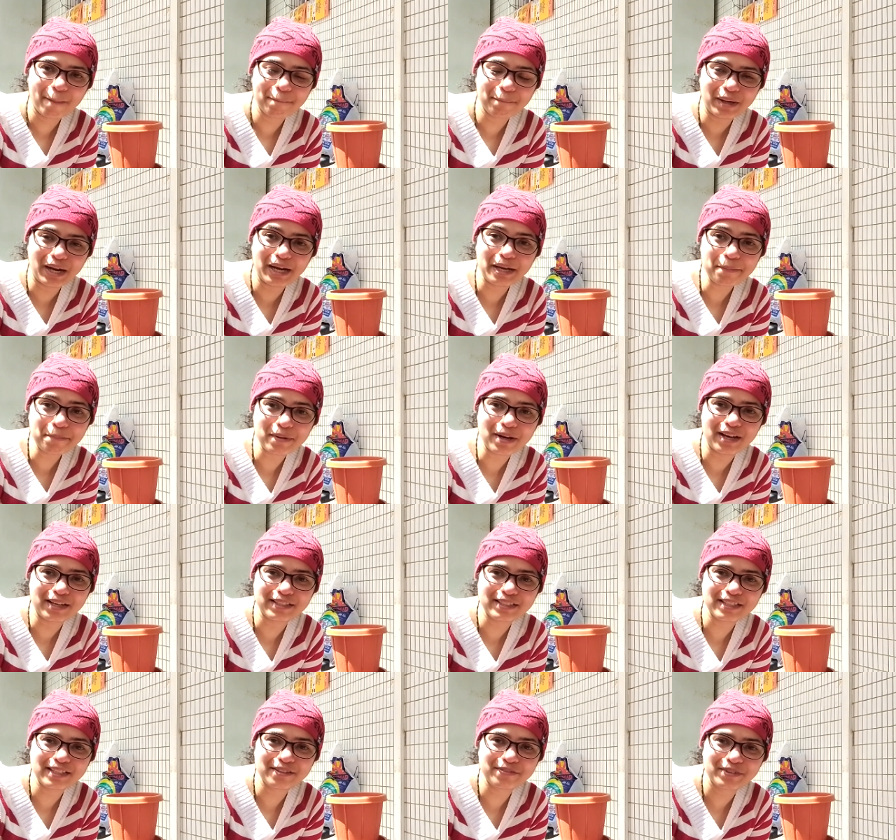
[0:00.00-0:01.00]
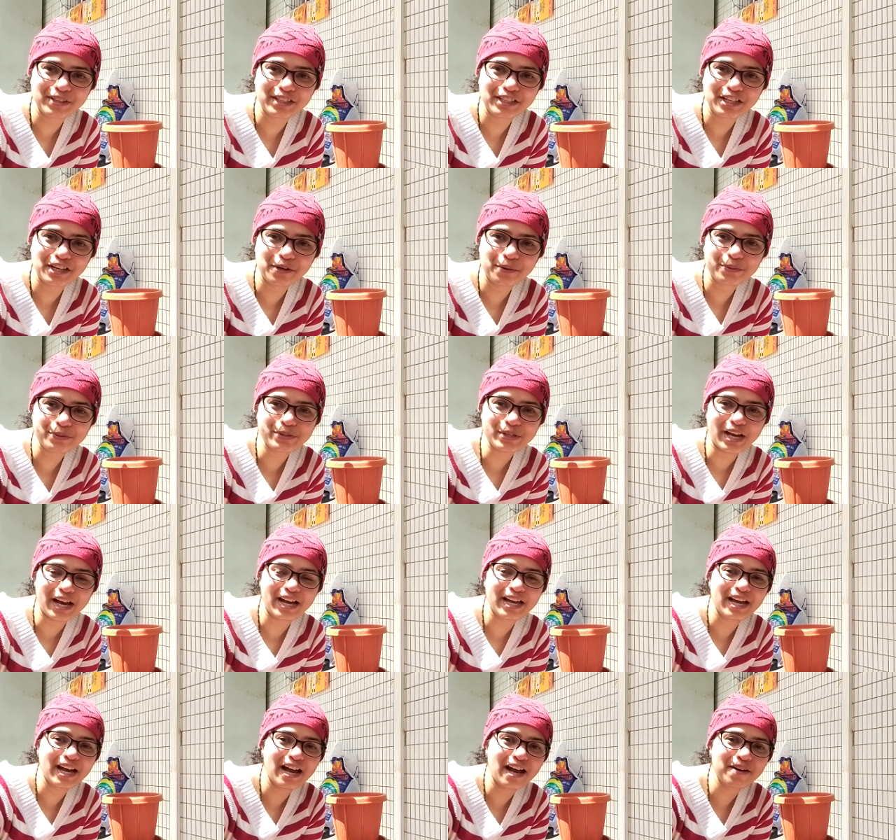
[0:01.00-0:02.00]
my planting videos,
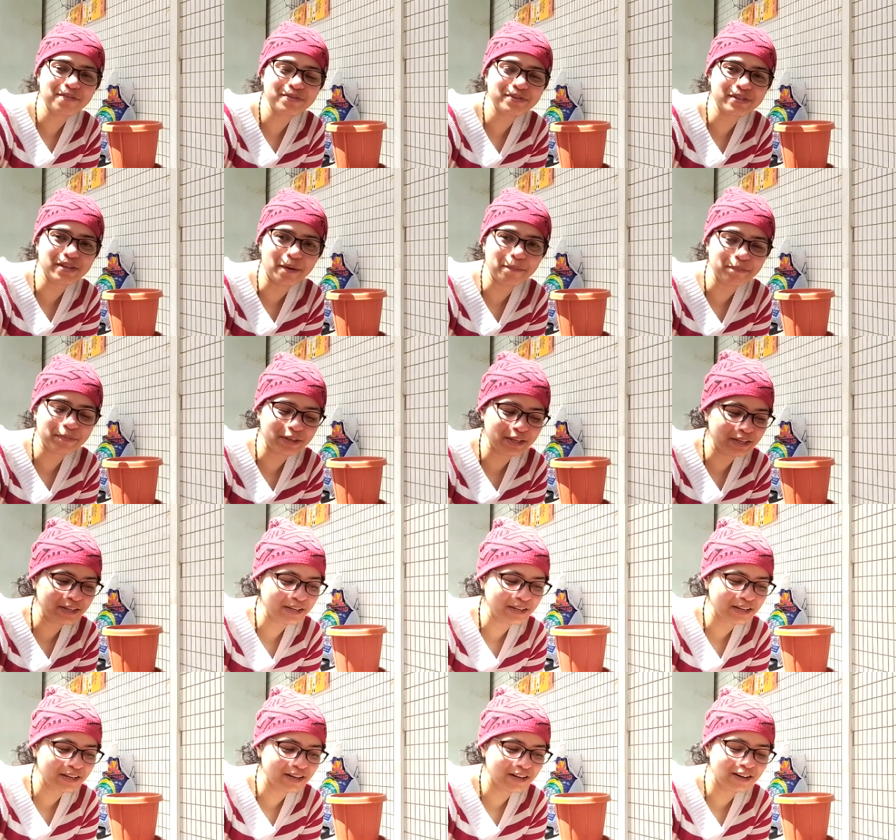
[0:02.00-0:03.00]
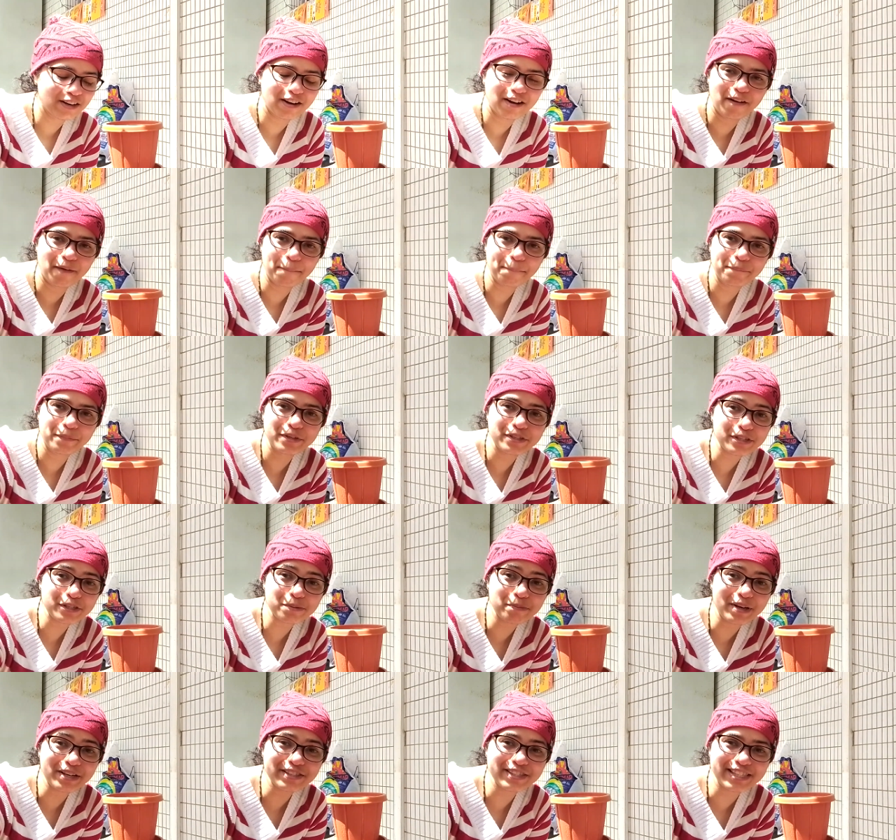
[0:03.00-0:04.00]
I have something, this
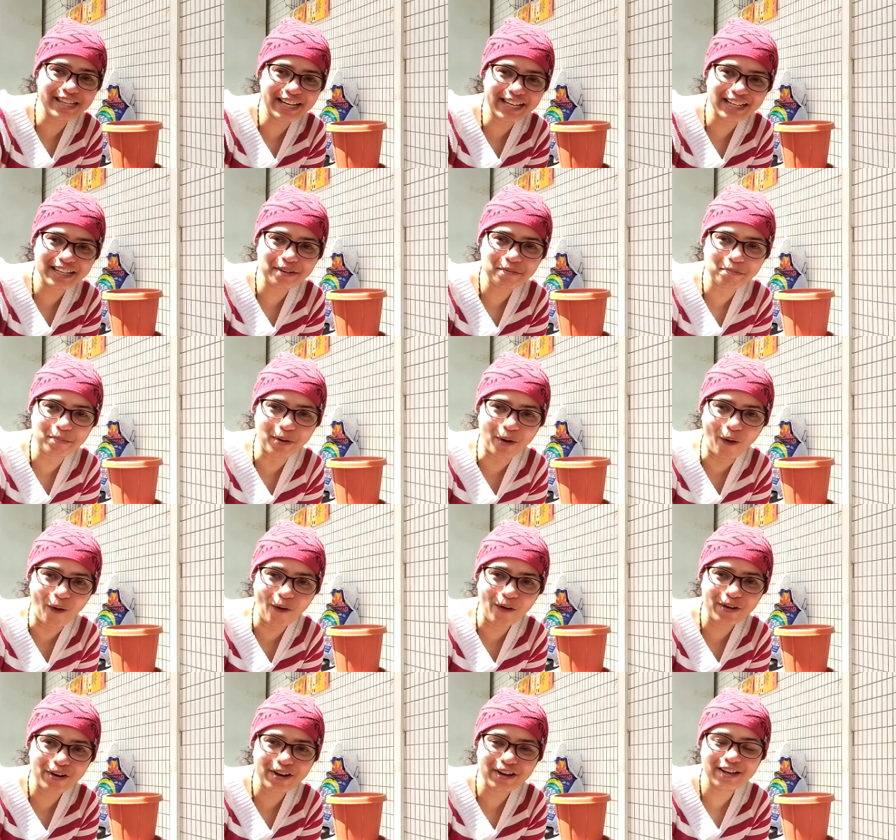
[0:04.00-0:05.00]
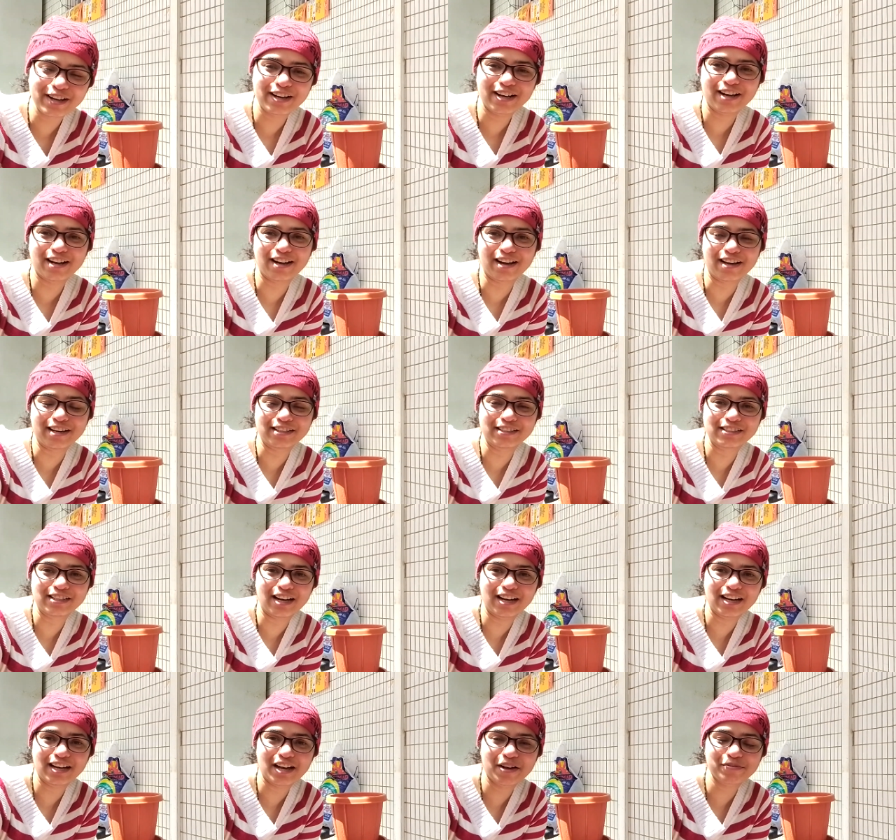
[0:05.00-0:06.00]
is my second blog, and
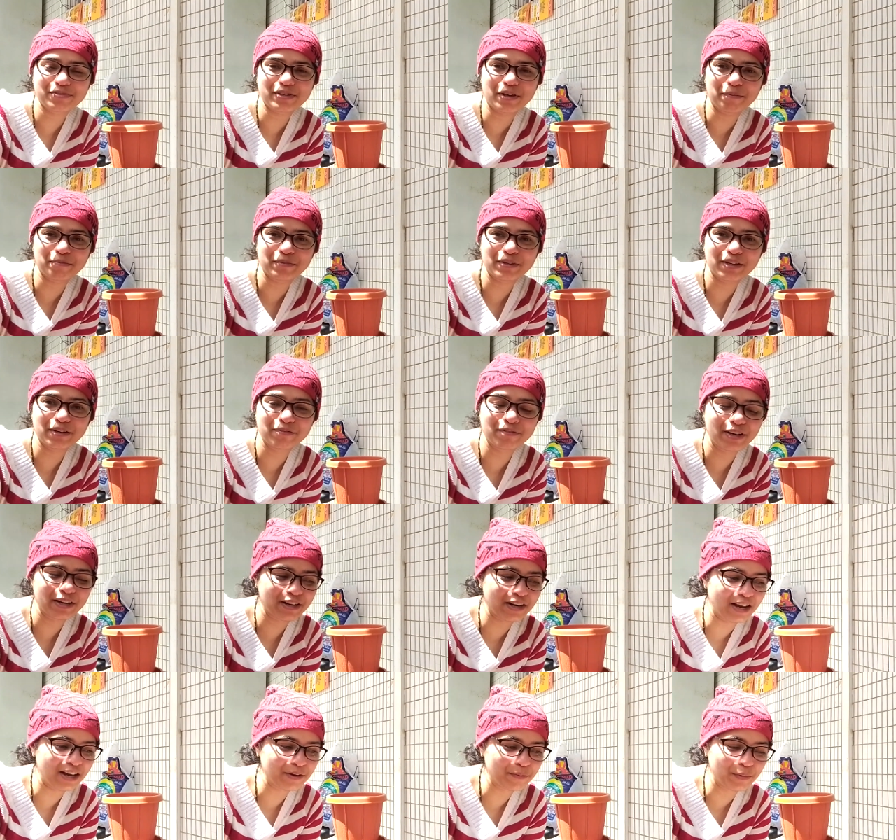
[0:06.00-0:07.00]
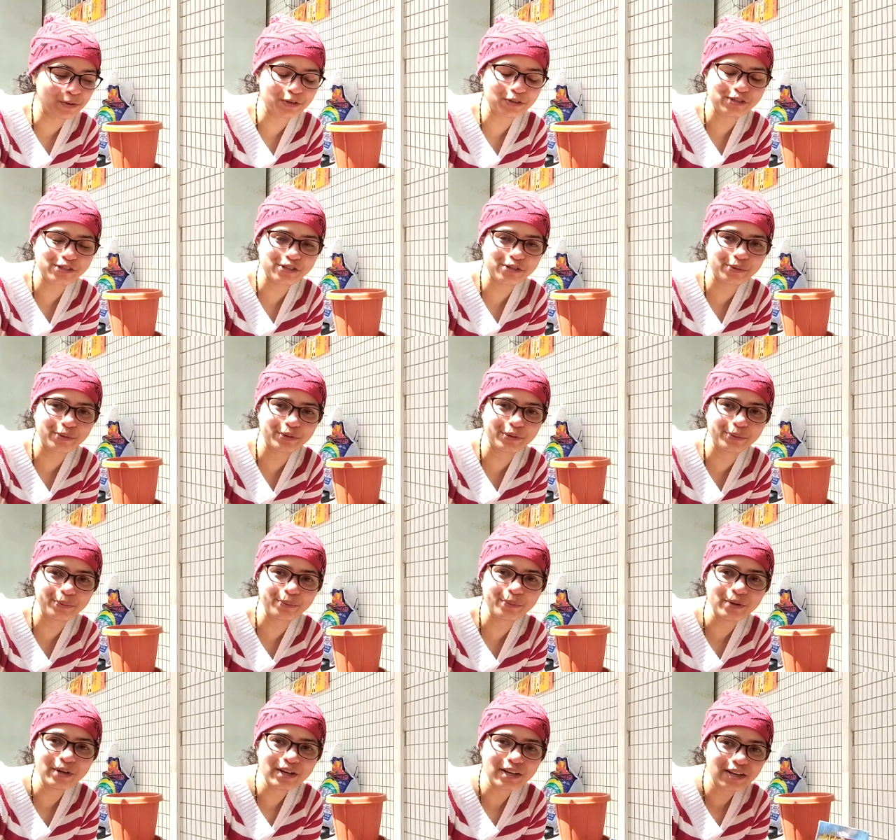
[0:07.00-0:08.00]
I have something where I want to show
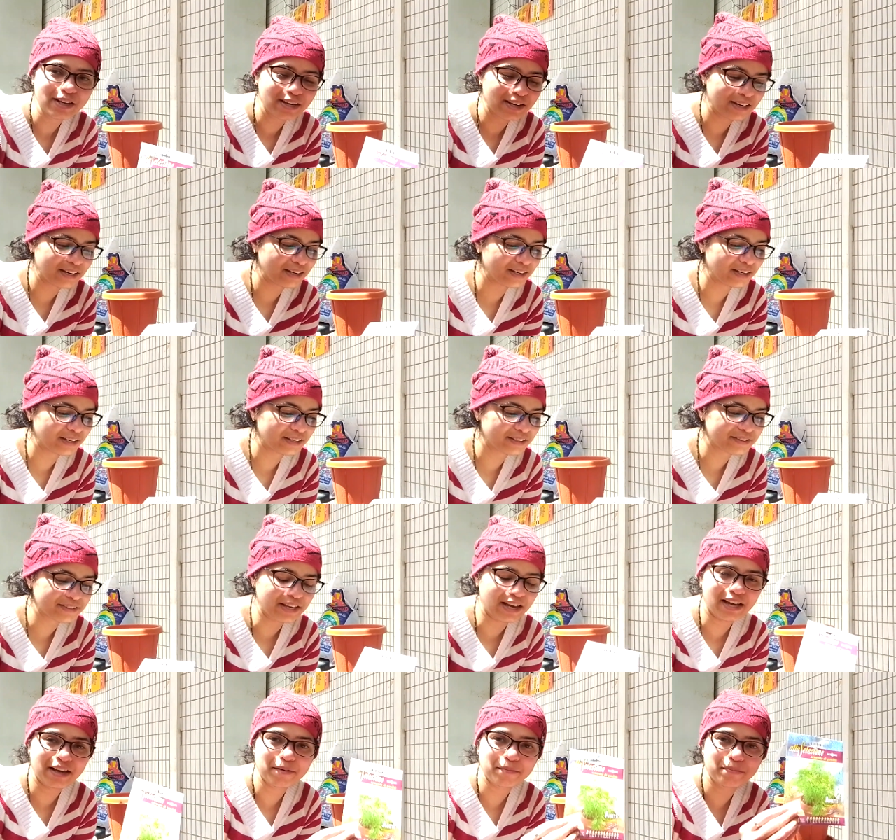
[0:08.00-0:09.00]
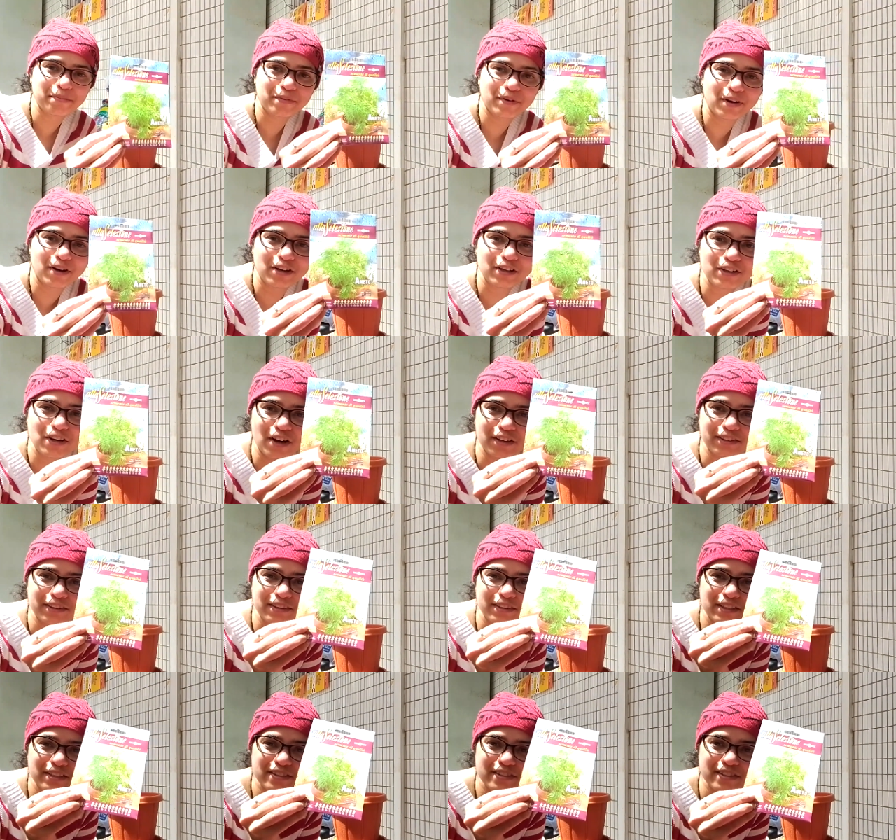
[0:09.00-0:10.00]
you is I have
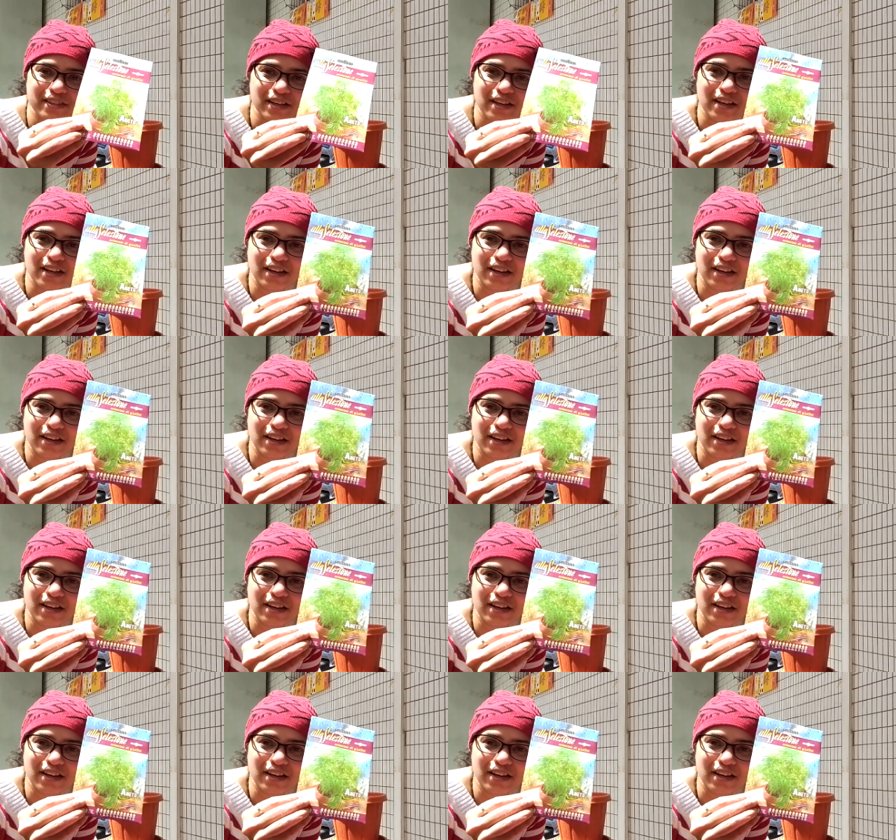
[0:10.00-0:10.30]
got these